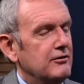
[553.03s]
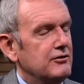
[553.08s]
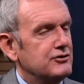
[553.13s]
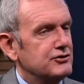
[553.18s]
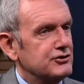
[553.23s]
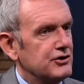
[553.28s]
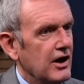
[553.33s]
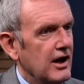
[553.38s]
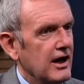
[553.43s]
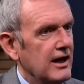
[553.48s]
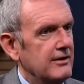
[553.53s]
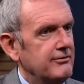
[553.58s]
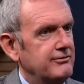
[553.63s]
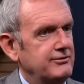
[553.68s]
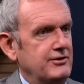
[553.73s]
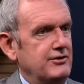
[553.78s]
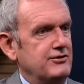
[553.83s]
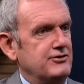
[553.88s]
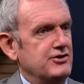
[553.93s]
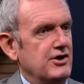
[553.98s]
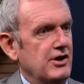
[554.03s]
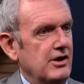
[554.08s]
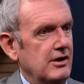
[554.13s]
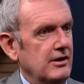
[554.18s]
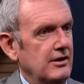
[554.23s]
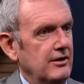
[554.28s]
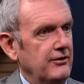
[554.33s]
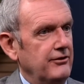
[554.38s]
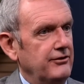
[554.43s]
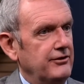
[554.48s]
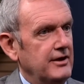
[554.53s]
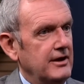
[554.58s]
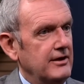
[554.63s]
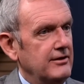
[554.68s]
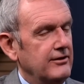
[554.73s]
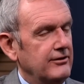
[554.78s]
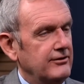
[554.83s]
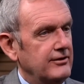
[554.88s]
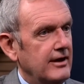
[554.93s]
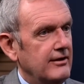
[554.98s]
drive to Charles in
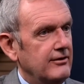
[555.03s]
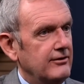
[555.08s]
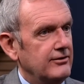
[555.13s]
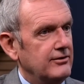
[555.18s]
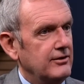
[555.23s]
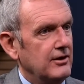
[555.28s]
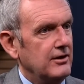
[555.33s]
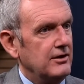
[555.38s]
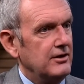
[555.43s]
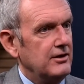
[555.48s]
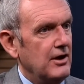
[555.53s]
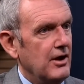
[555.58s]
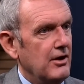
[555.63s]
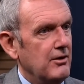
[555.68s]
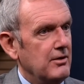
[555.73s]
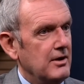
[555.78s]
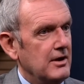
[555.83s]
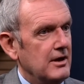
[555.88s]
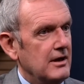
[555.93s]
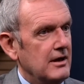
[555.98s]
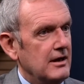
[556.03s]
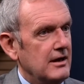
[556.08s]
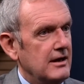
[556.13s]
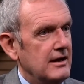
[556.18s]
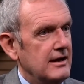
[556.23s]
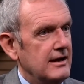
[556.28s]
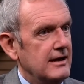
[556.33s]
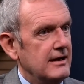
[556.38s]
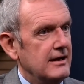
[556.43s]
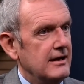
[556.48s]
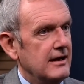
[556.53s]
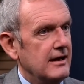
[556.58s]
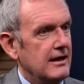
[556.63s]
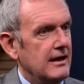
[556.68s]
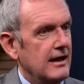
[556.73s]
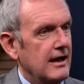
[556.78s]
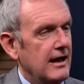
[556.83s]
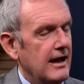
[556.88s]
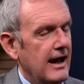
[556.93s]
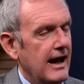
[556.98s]
the sense that, you know,
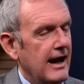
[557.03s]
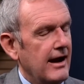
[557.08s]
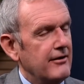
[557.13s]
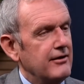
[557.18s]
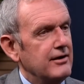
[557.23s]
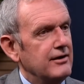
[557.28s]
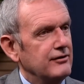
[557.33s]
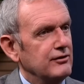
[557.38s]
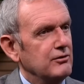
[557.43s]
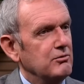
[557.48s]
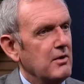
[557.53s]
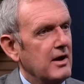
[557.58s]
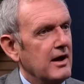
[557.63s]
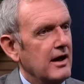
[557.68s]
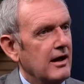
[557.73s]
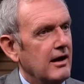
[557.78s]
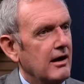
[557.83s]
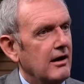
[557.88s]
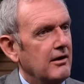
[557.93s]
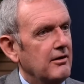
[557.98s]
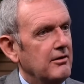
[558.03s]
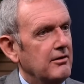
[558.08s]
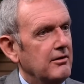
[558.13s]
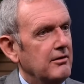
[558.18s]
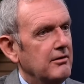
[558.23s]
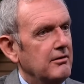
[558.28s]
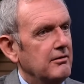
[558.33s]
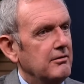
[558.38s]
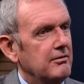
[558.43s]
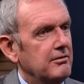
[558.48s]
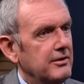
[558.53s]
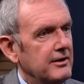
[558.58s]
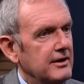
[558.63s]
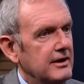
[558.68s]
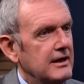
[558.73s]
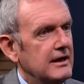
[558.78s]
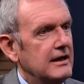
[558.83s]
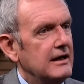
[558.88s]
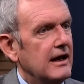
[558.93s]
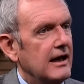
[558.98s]
Harry is aware that
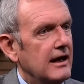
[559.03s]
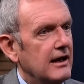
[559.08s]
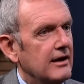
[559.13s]
he